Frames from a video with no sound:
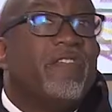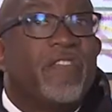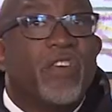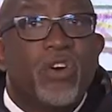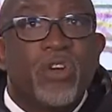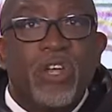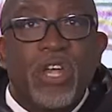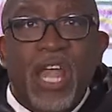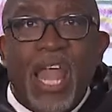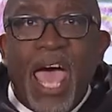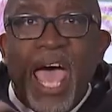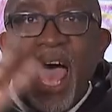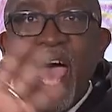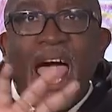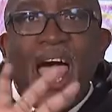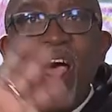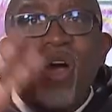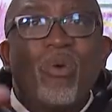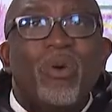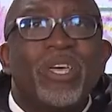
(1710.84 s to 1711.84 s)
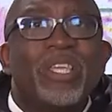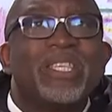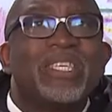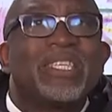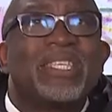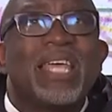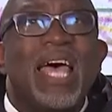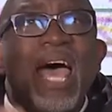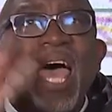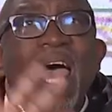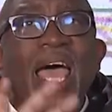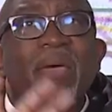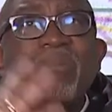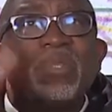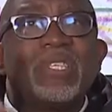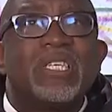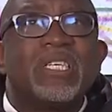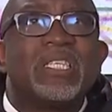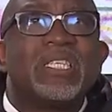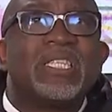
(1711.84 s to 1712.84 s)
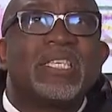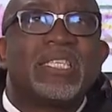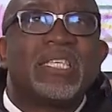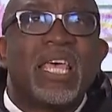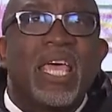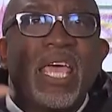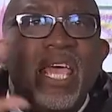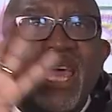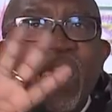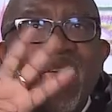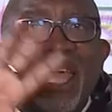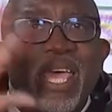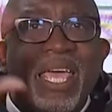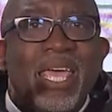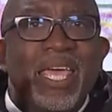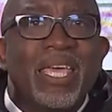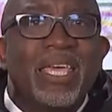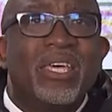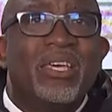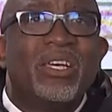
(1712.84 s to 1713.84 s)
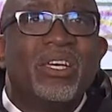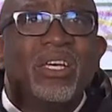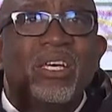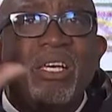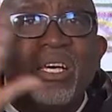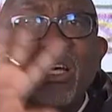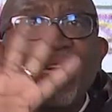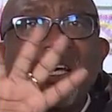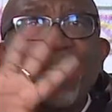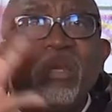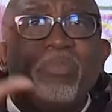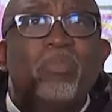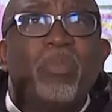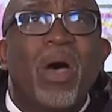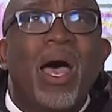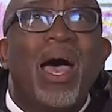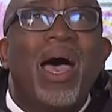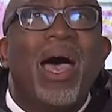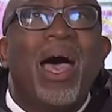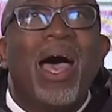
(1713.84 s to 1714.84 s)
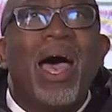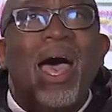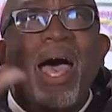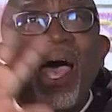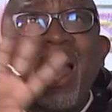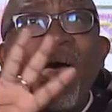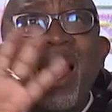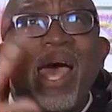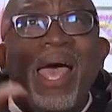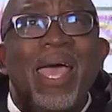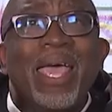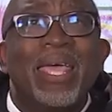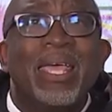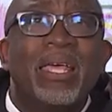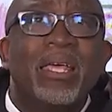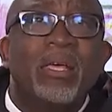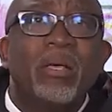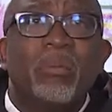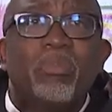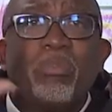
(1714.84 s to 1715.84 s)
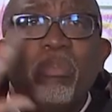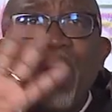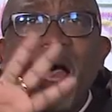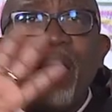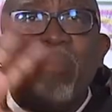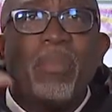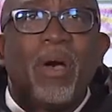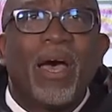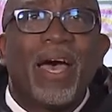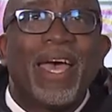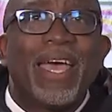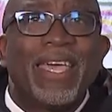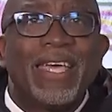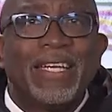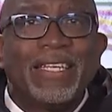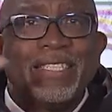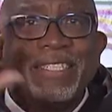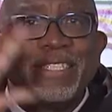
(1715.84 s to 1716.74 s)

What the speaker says: for now it's time to say goodbye. Bye-bye.